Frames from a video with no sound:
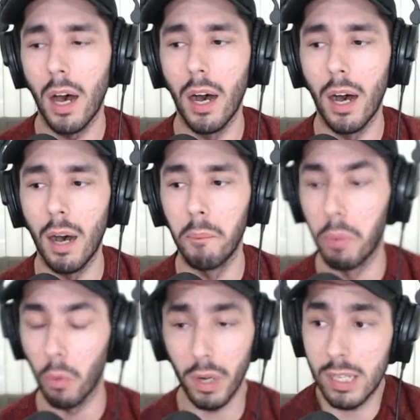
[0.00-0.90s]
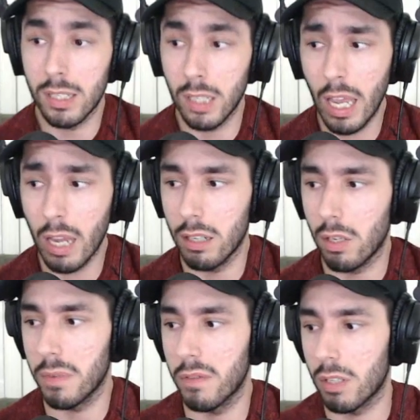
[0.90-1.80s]
But what he's saying in
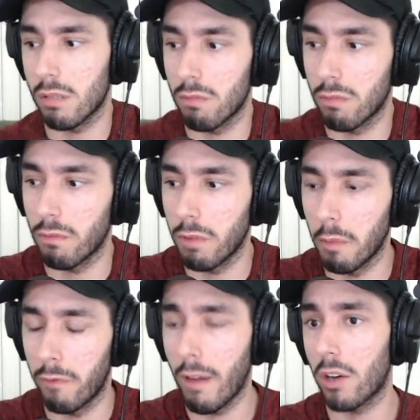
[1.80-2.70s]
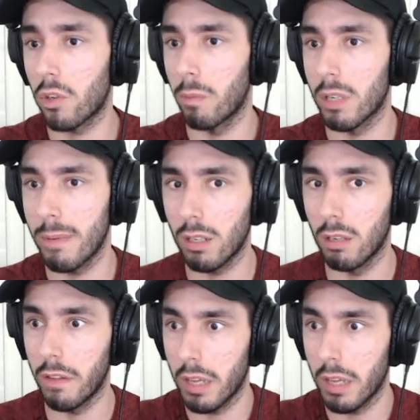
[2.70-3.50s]
terms of just from a factual perspective,